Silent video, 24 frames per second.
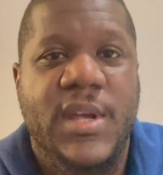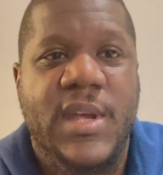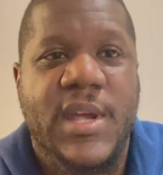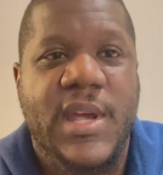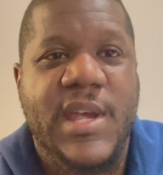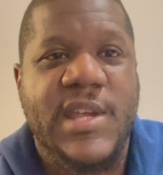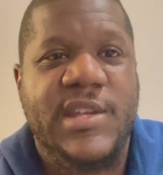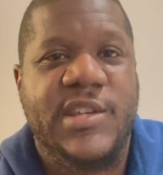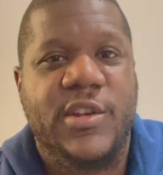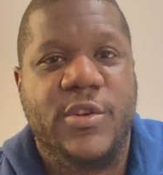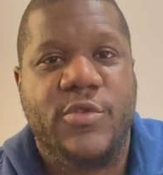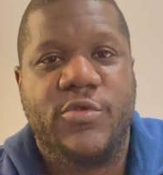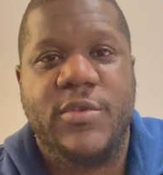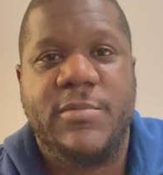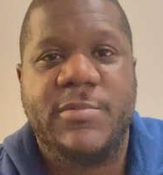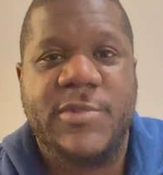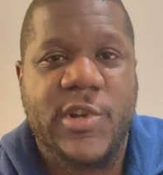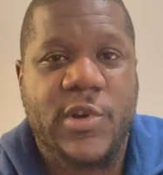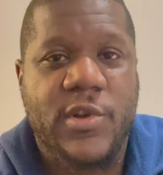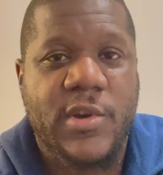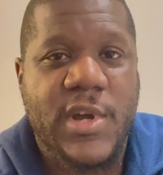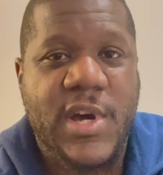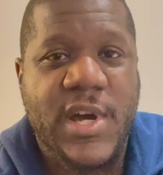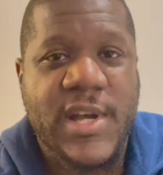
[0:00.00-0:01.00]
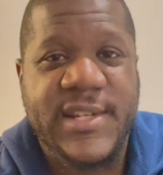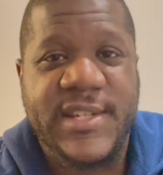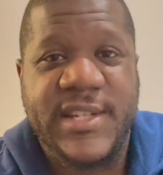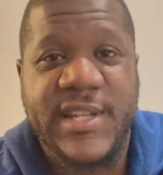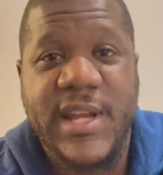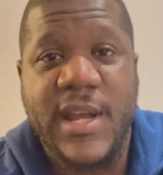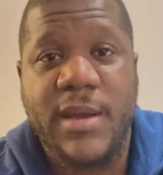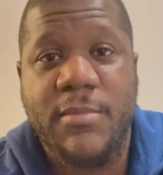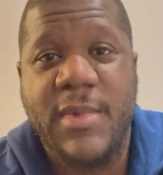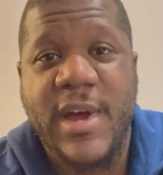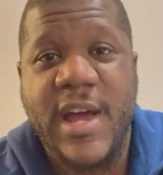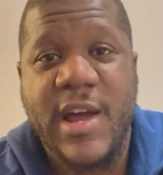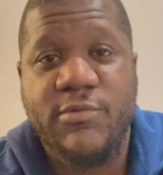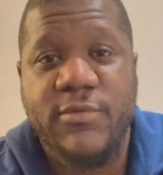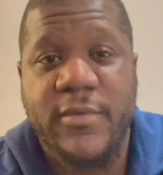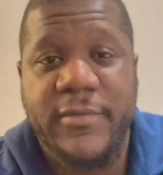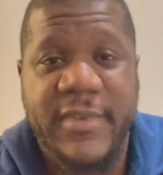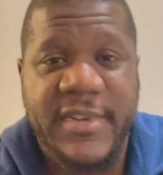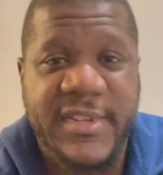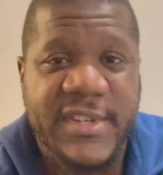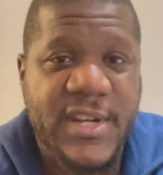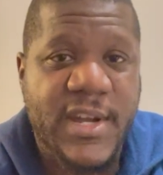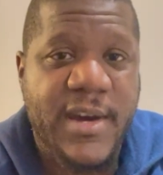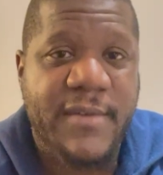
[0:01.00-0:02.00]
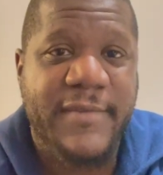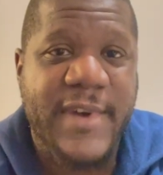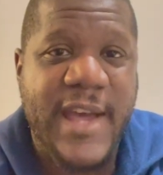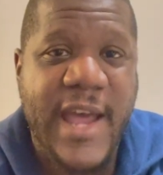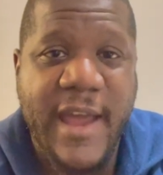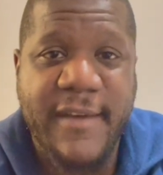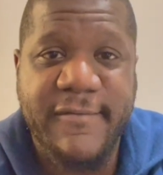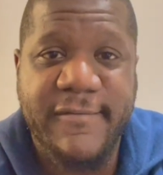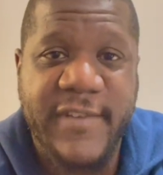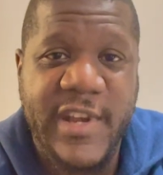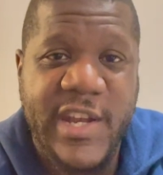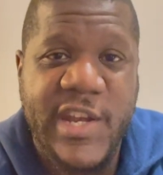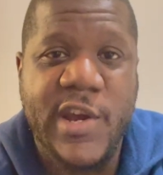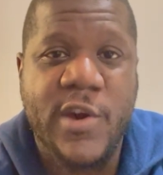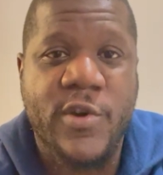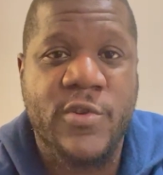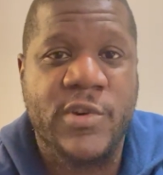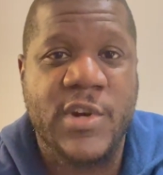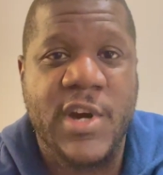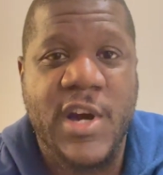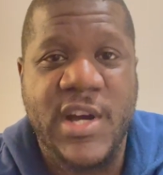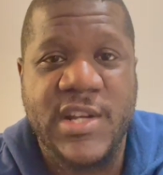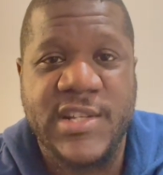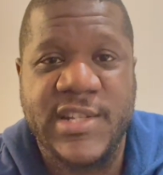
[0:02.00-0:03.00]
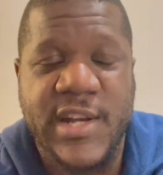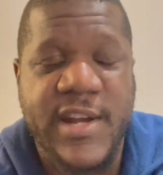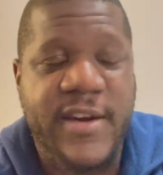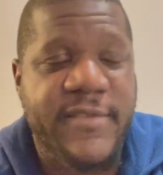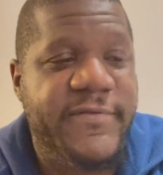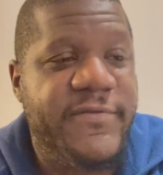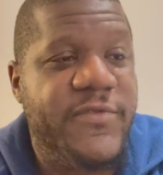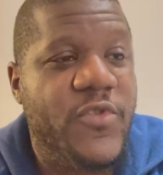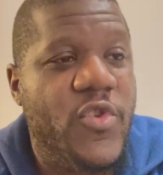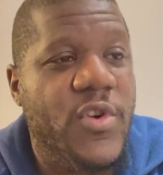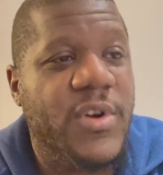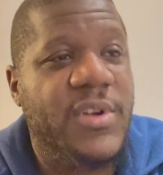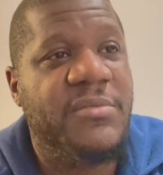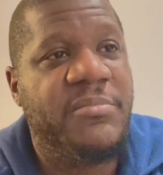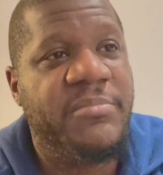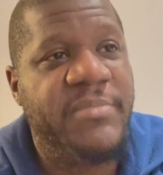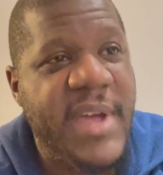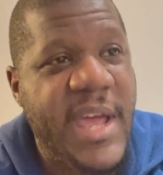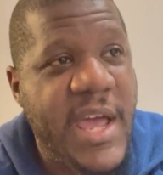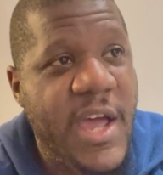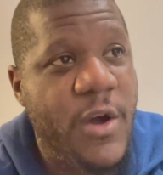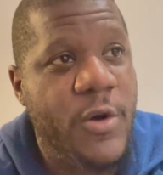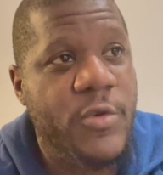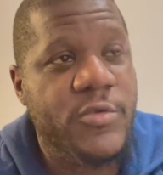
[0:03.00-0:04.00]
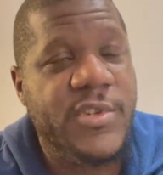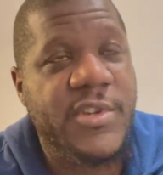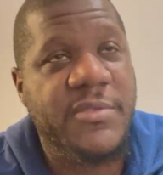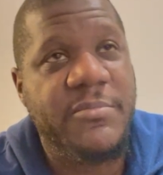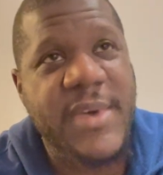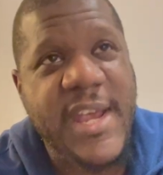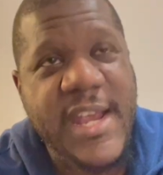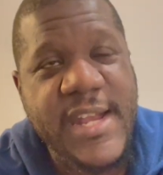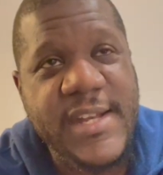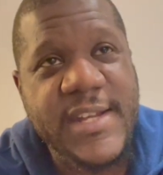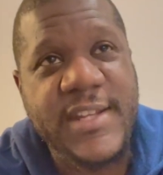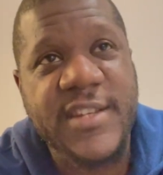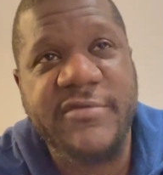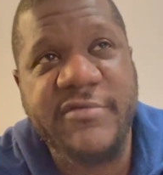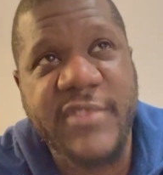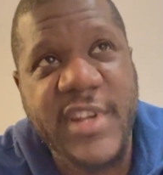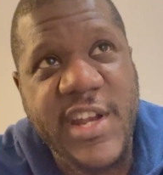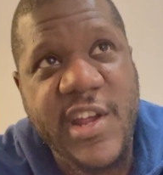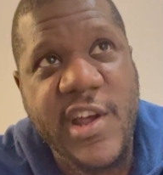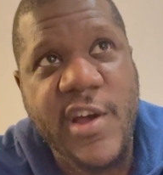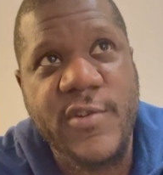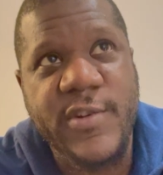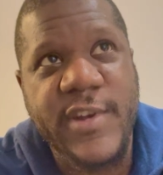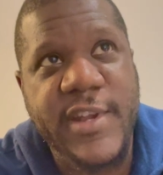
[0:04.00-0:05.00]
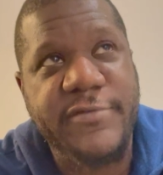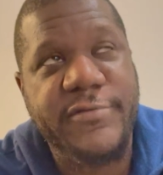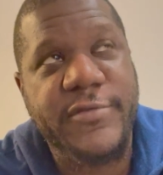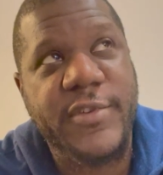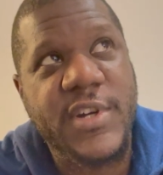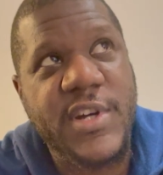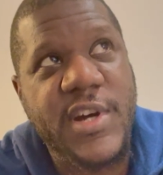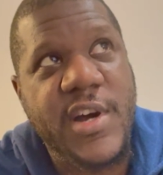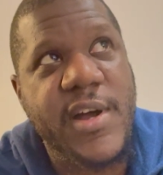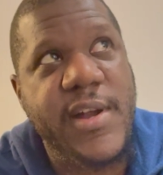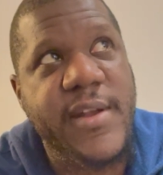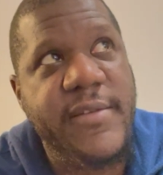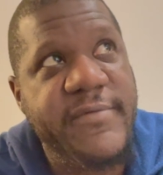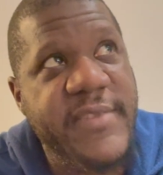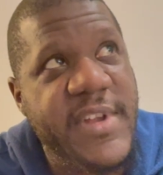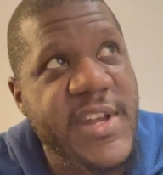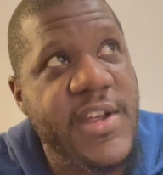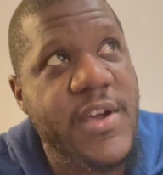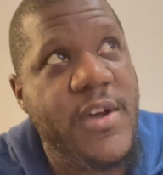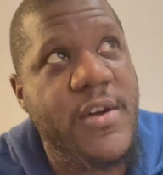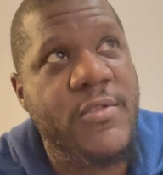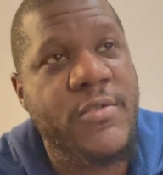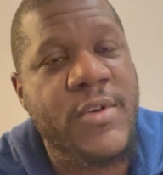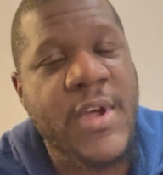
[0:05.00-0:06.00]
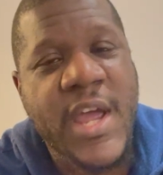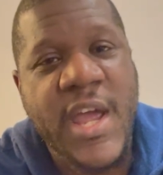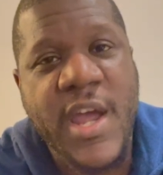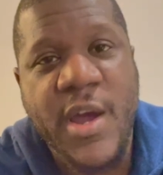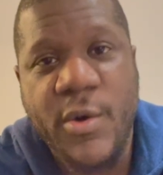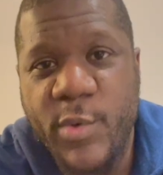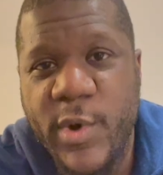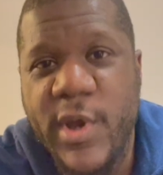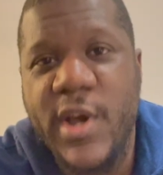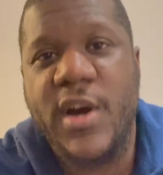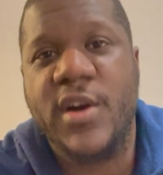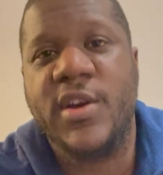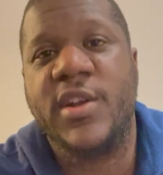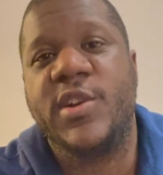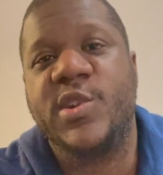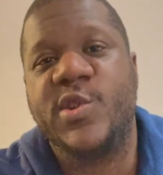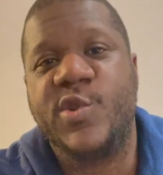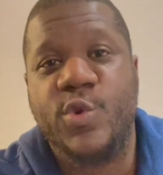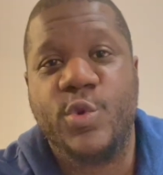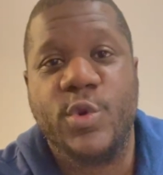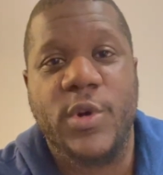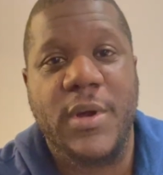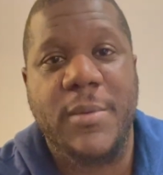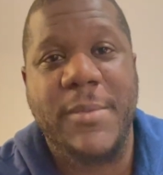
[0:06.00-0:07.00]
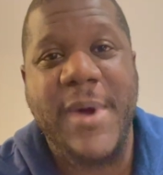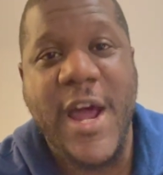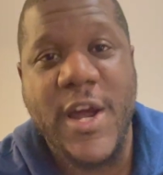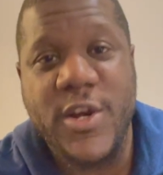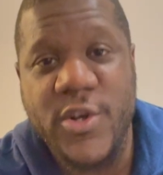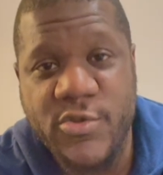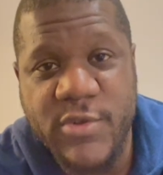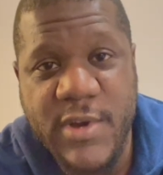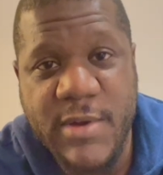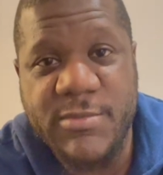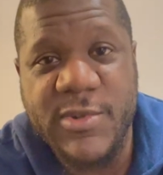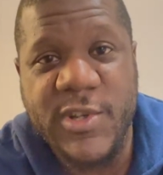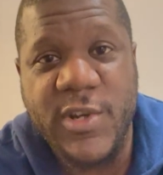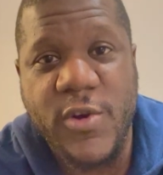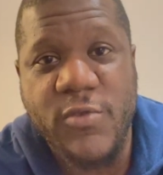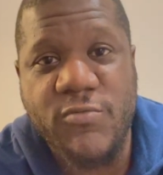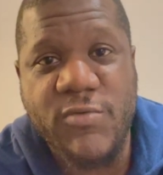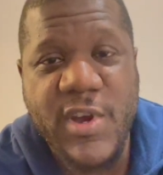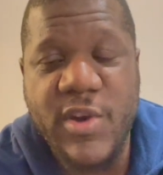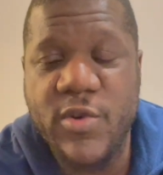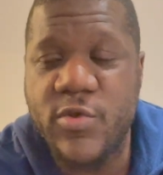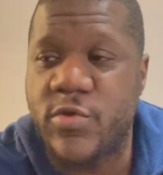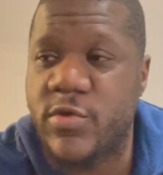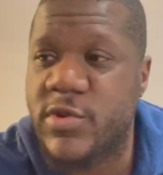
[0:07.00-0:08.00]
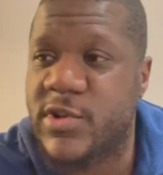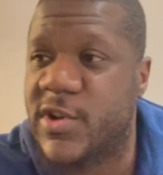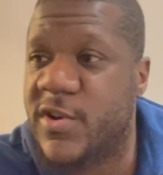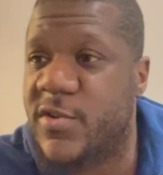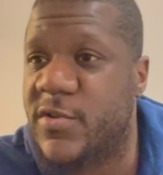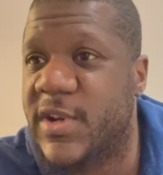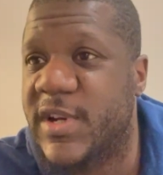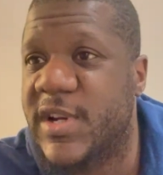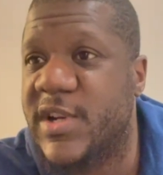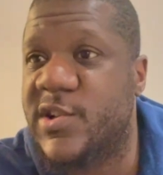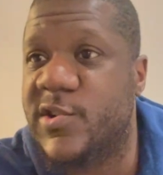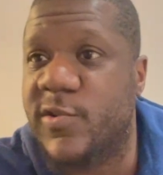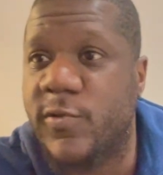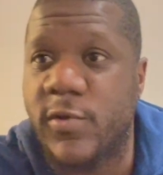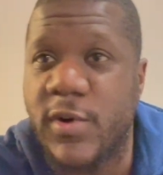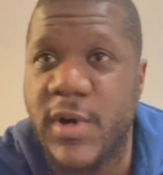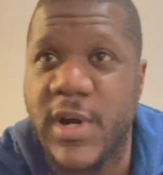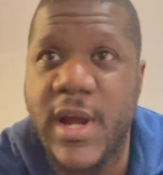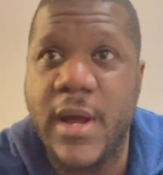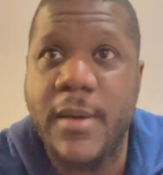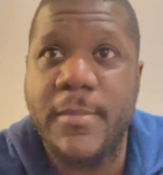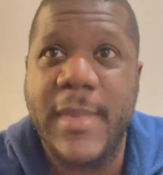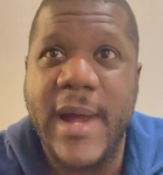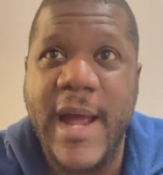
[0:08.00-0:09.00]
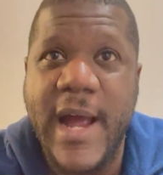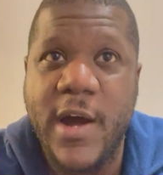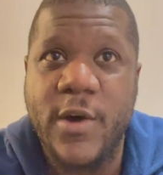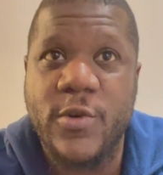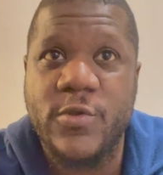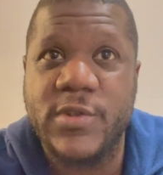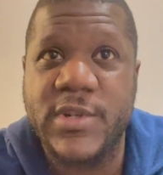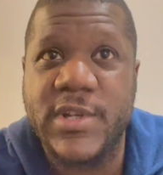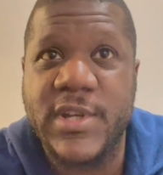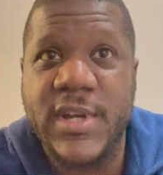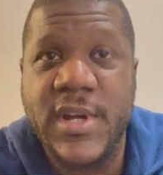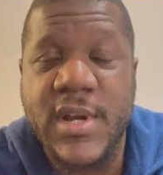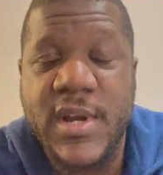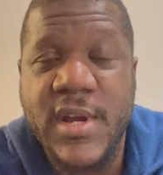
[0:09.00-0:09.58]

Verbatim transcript: it's the crypto saber with another video guys and i thought compelled to make this video different kind of video we are going to talk about crypto we're also going to talk about